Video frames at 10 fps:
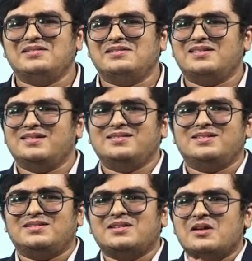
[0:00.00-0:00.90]
and then
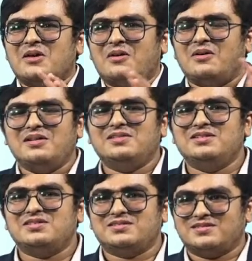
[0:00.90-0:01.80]
this all
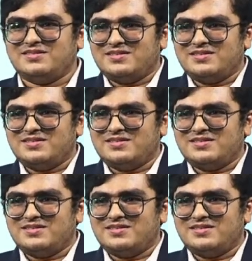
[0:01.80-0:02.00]
this